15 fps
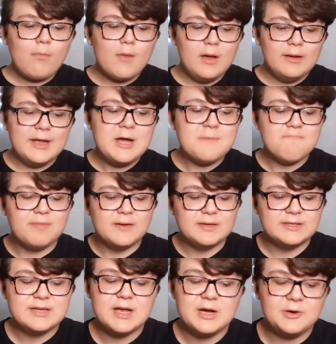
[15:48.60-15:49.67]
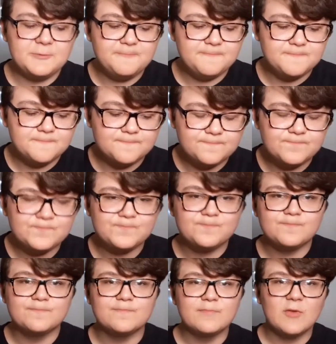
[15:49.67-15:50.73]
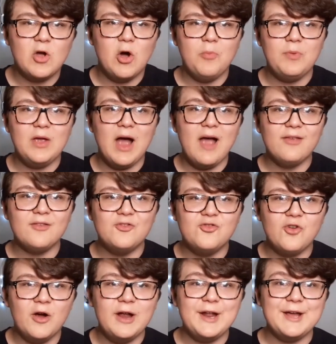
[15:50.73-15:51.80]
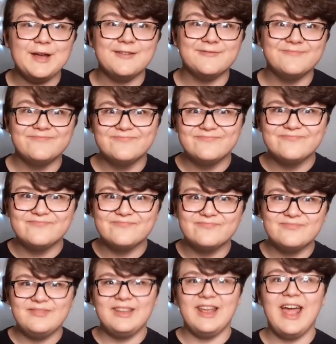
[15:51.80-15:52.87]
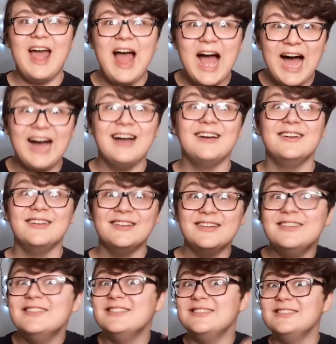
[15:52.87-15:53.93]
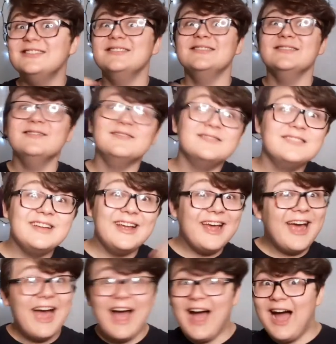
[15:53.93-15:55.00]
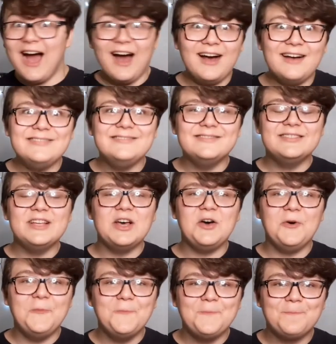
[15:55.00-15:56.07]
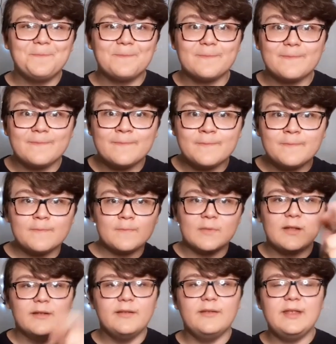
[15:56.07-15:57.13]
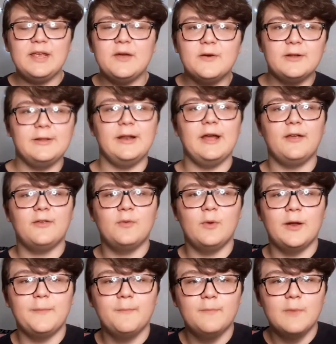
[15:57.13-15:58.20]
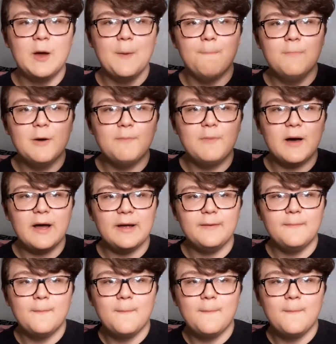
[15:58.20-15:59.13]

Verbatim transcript: Yep, so, hope you guys enjoyed it. Yeah. Yeah. So, see you on the next one. Bye-bye.